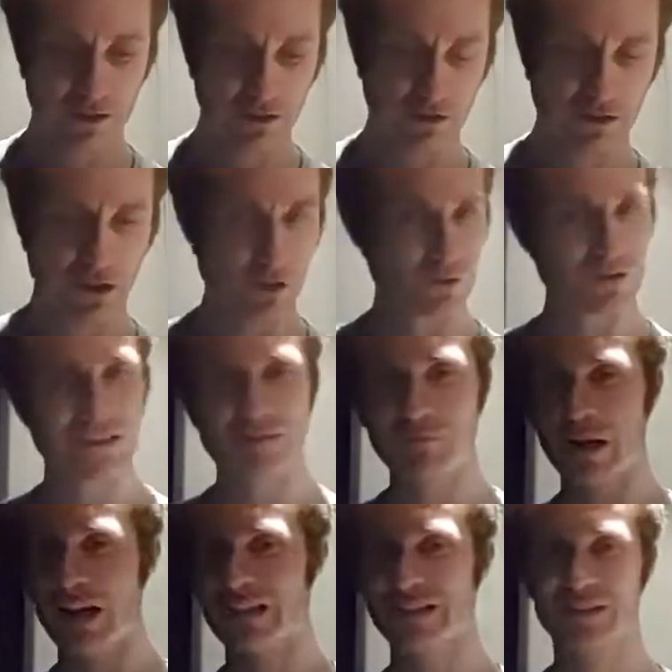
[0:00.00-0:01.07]
so T
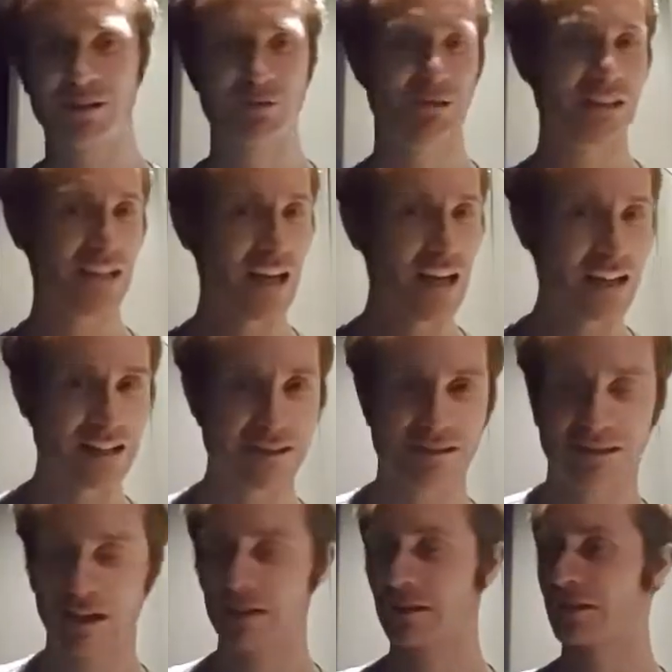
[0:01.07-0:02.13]
minus three
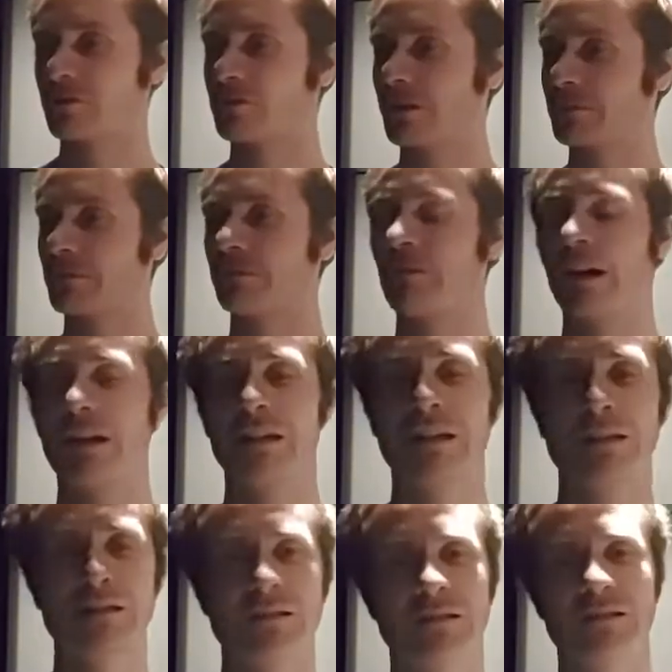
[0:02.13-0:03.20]
days. Got this trip to
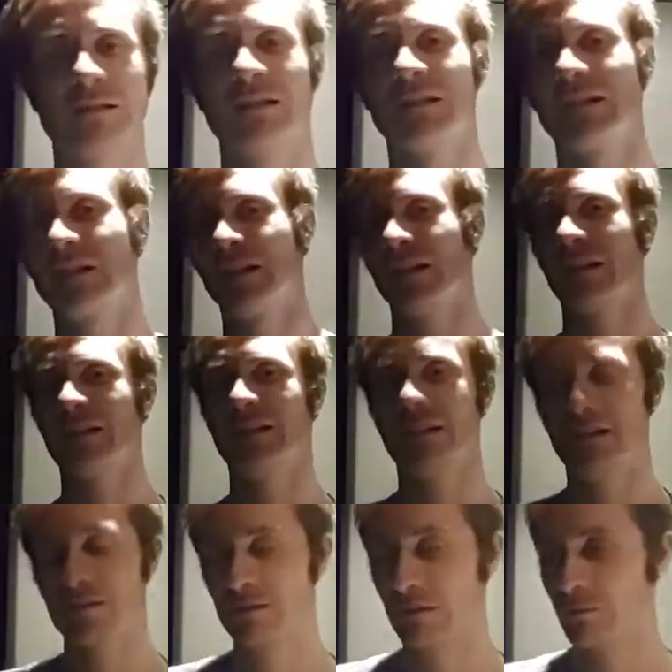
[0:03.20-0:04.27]
Vegas and
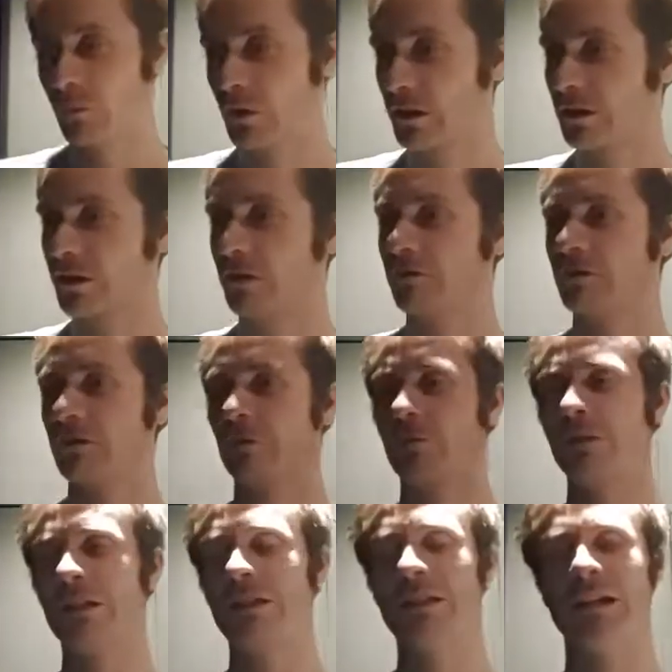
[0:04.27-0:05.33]
then some work over the
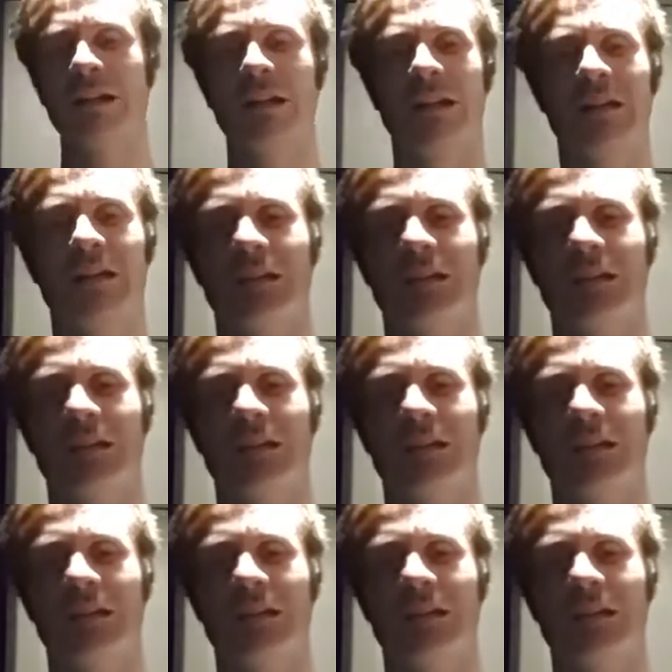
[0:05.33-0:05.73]
weekend